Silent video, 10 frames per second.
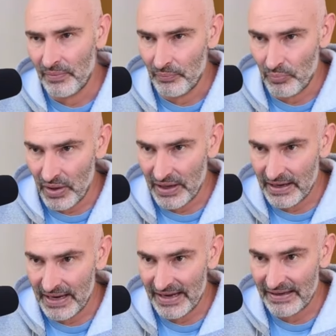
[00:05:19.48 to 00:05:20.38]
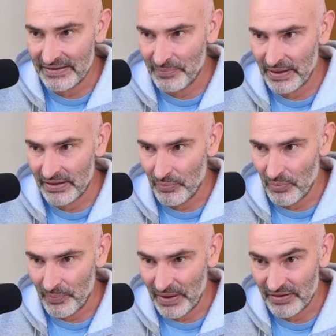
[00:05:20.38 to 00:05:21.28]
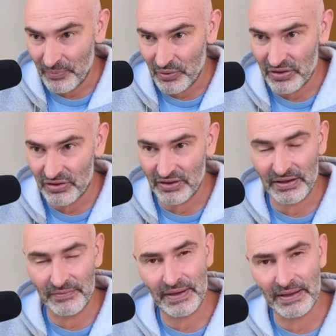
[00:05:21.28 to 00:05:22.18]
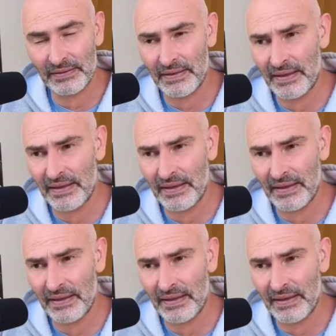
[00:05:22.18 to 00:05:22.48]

Rook e8 is played to prepare the push to e5,